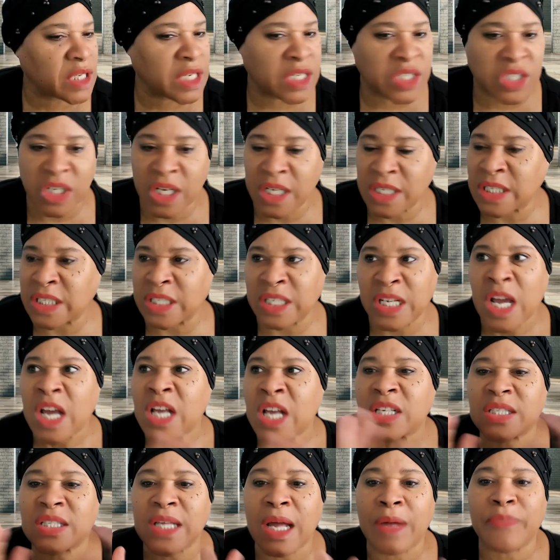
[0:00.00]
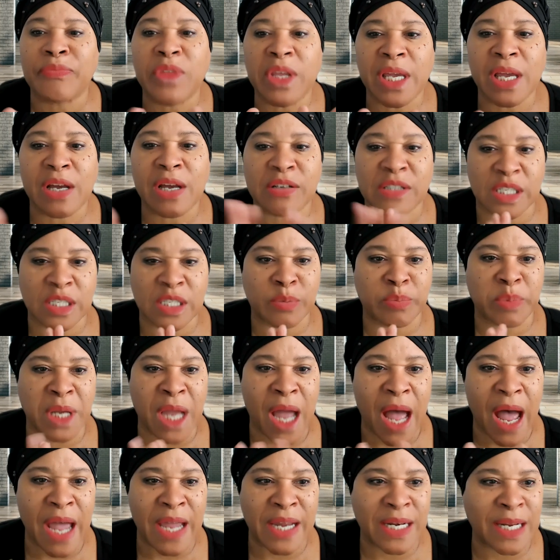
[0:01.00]
It just, something else is
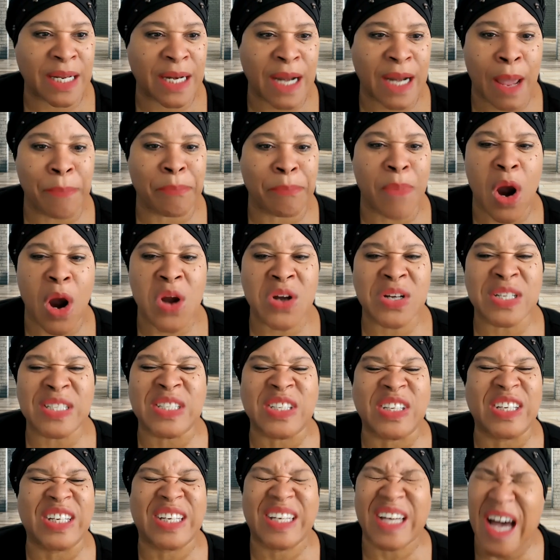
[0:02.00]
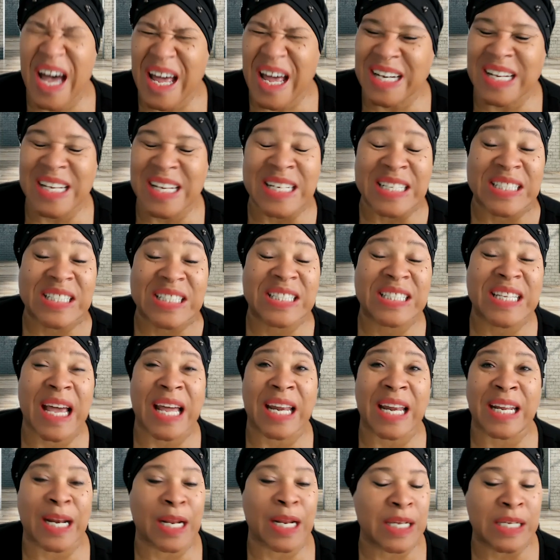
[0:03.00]
behind it. And Martin's gut is
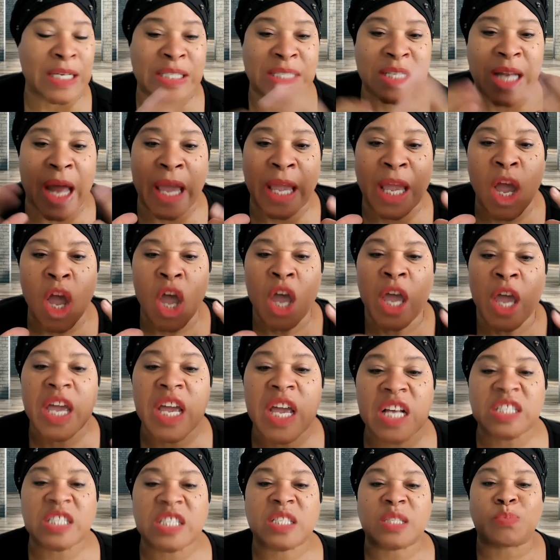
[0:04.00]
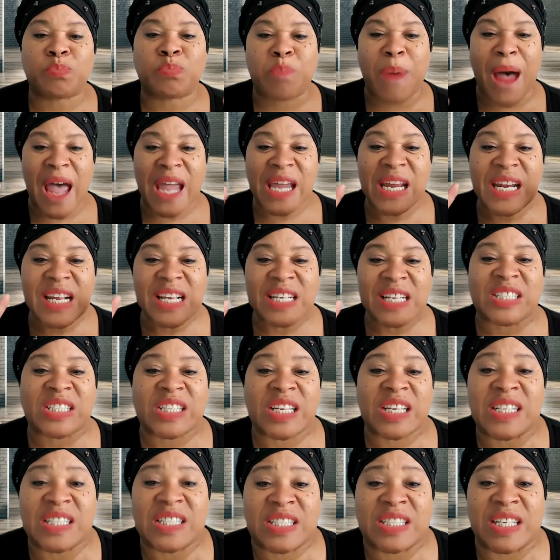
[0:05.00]
telling it. It's like his spidey
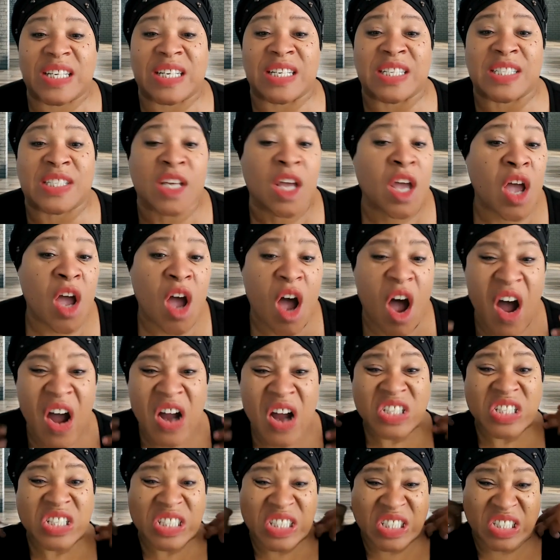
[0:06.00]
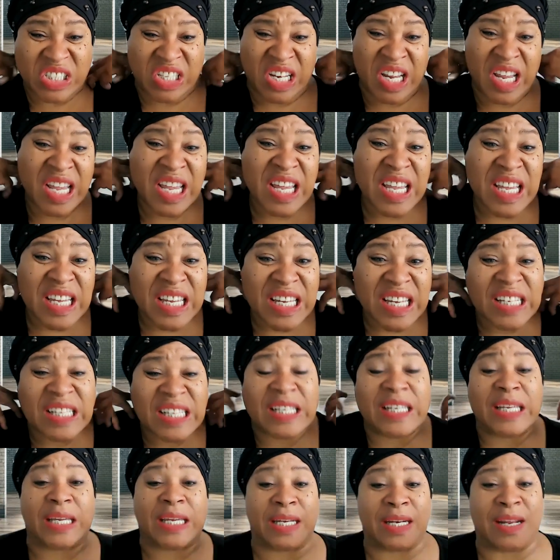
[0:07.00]
senses are just
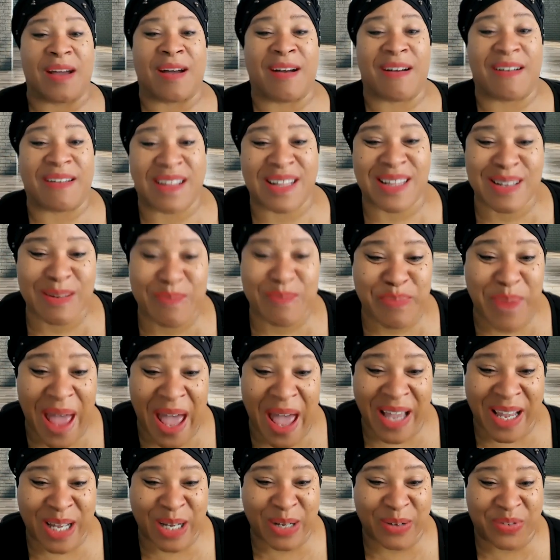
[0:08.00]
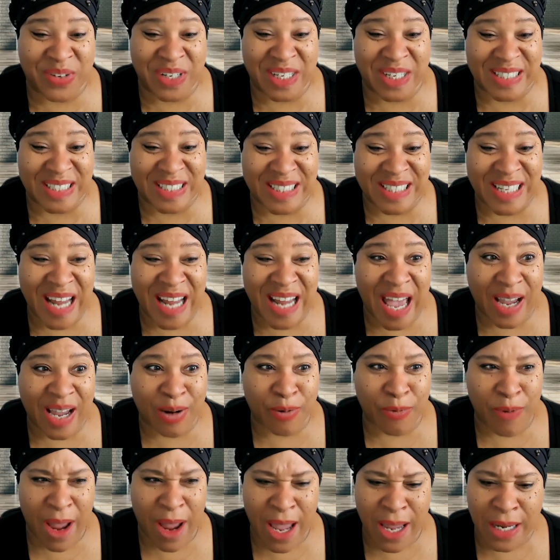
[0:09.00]
tingling on the back of his neck,
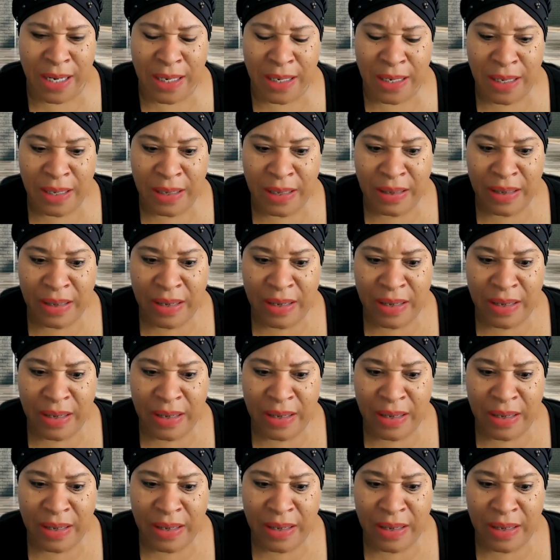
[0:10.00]
right?